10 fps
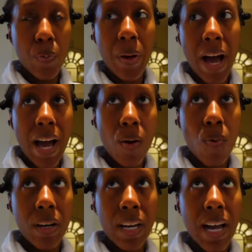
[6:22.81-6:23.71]
but I
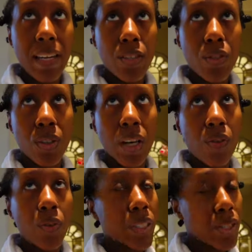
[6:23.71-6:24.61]
wanna kinda do like a
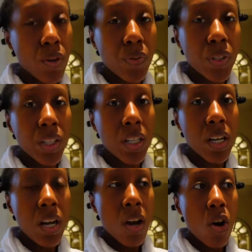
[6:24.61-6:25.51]
voiceover
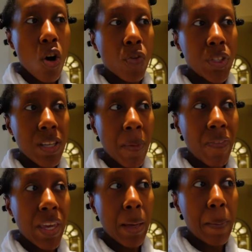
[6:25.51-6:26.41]
over some
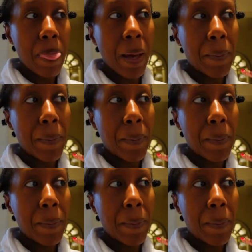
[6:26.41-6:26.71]
of it,